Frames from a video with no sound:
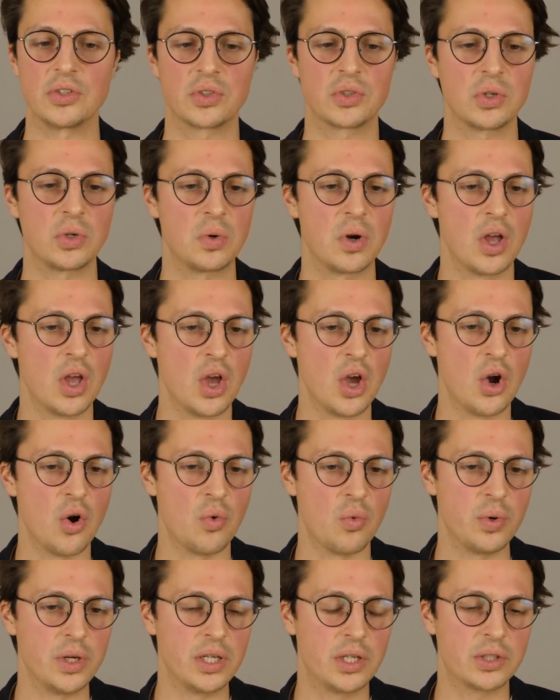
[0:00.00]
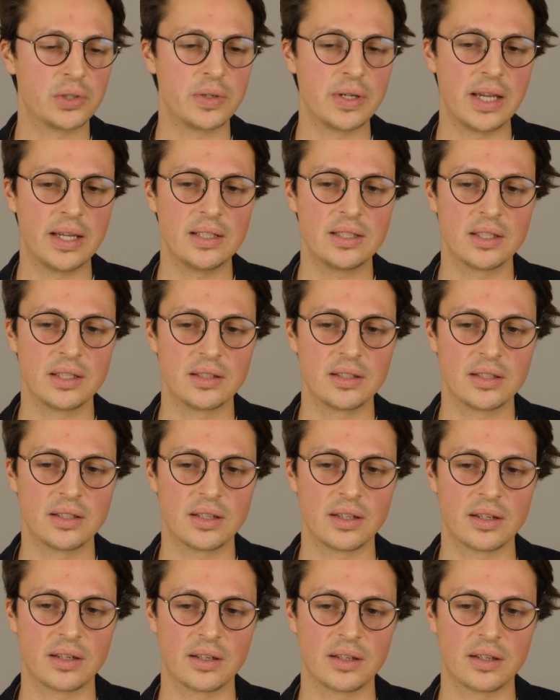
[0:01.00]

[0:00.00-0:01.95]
So we created